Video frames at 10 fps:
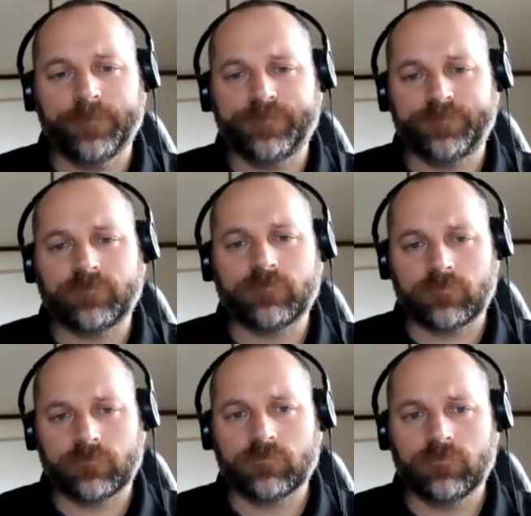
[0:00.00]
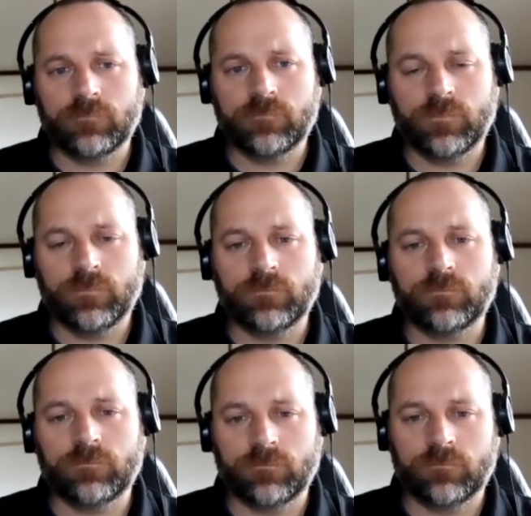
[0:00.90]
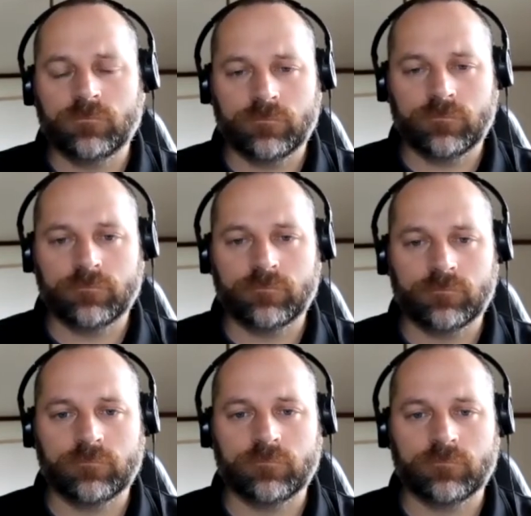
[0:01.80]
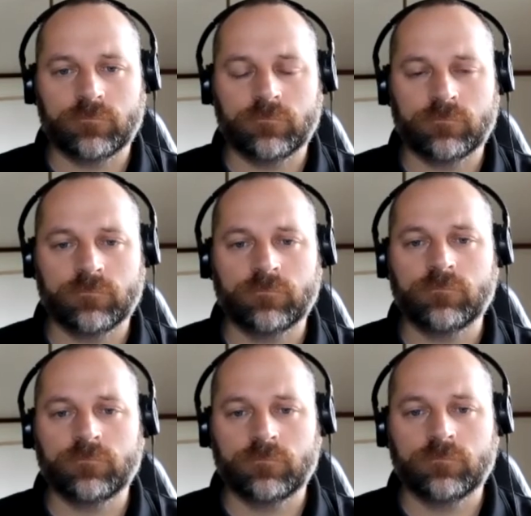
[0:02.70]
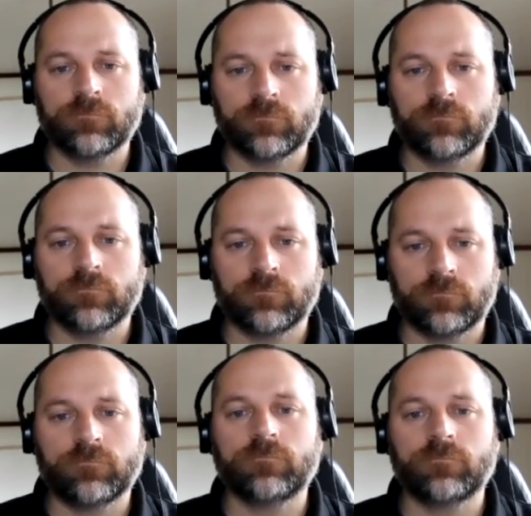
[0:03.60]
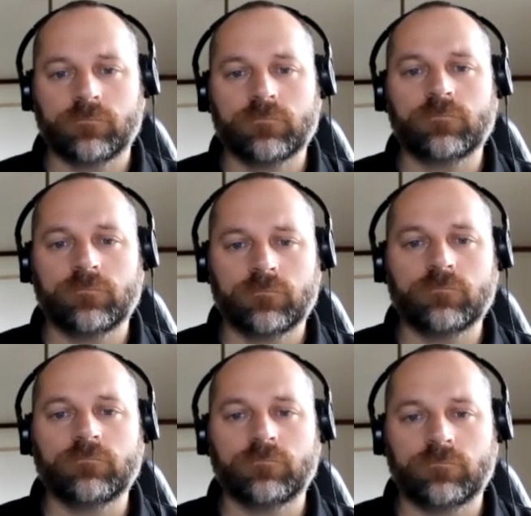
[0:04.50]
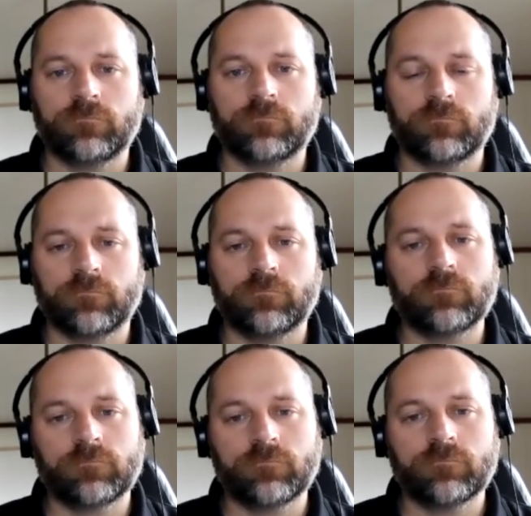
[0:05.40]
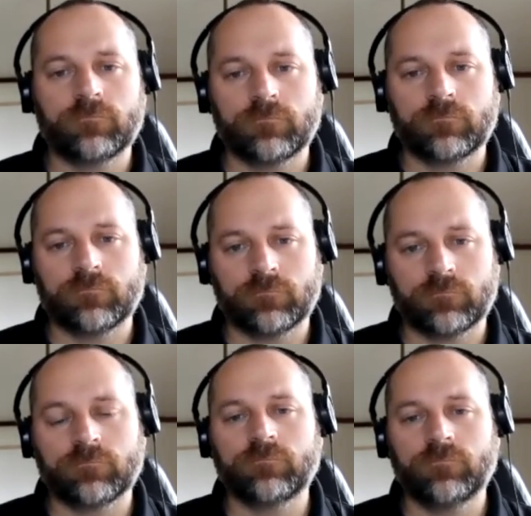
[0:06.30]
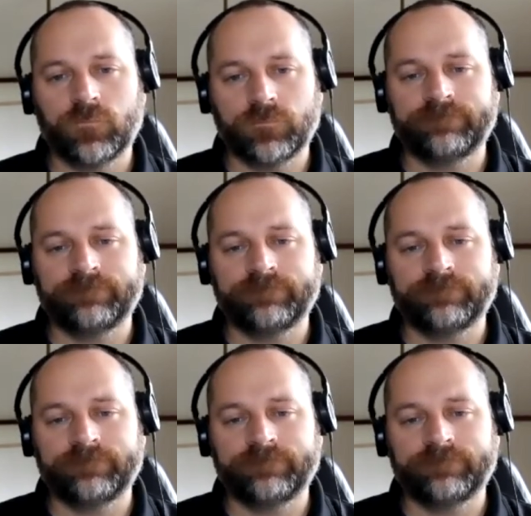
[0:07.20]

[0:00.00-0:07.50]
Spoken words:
The person shown says nothing.